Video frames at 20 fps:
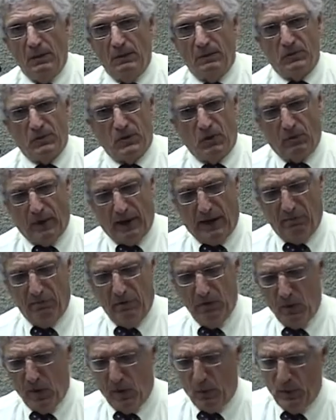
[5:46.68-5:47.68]
So
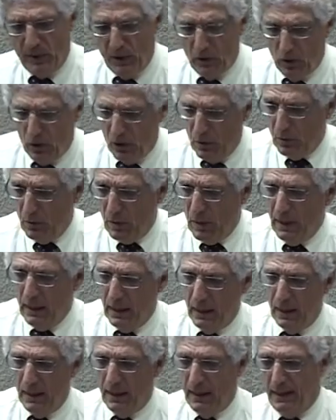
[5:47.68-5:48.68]
everywhere we go,
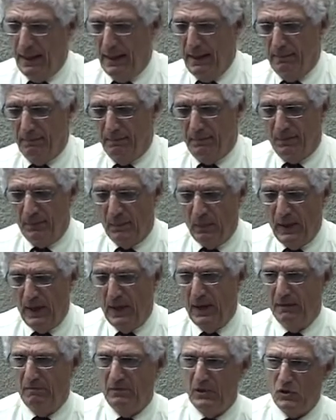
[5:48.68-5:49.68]
we
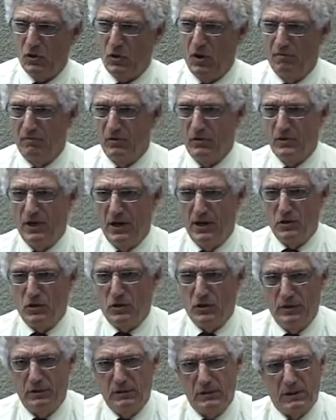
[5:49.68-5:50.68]
have these
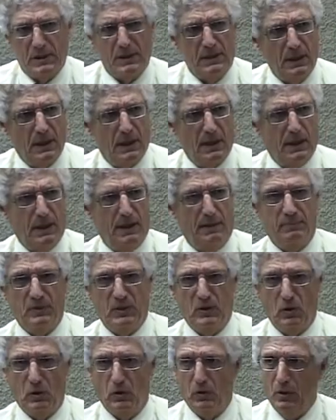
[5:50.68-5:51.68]
conversations,
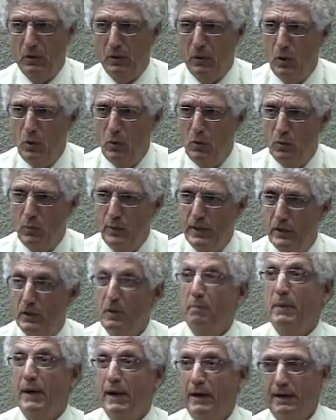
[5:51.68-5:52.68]
who are we
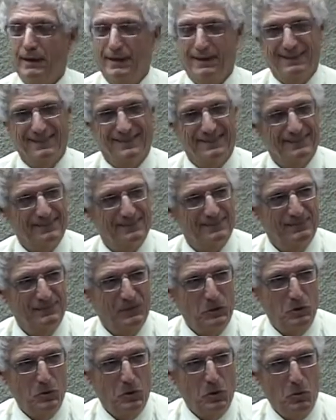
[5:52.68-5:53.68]
gonna pick?
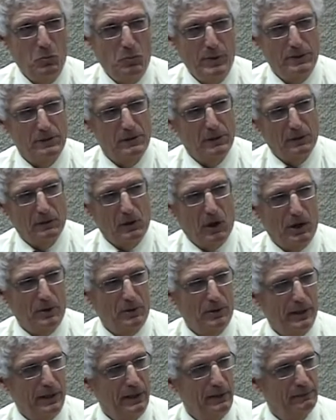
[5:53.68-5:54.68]
Who wins the
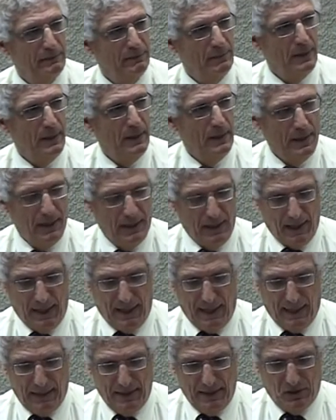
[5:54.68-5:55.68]
lottery?
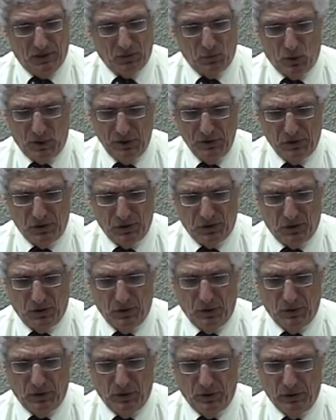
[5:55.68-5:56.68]
And this one
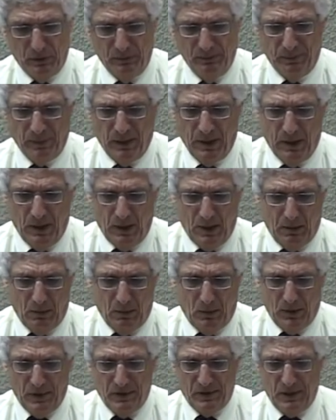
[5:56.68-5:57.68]
school
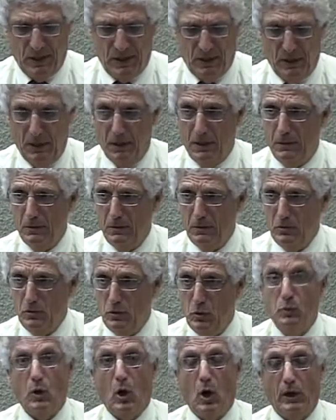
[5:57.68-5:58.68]
was in
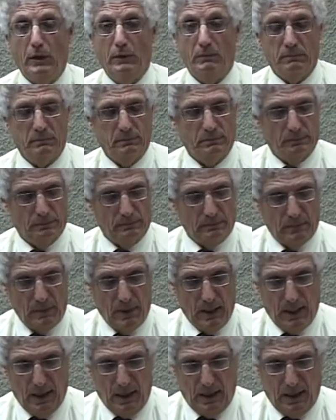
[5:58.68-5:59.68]
Yukon.
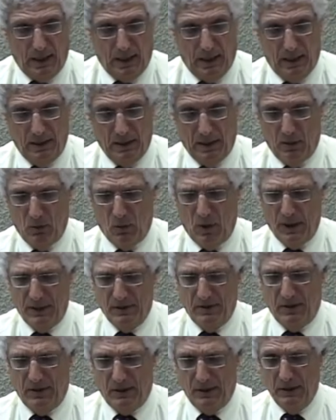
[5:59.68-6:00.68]
And I
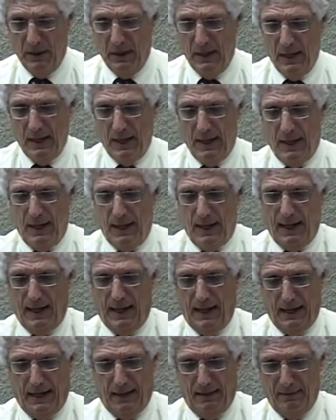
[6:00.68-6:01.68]
walked in,
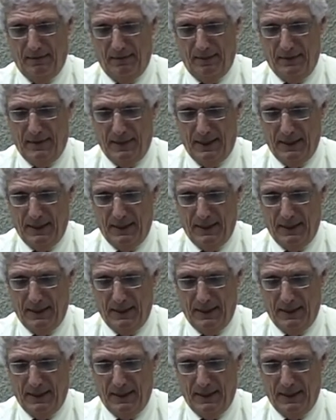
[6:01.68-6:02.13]
and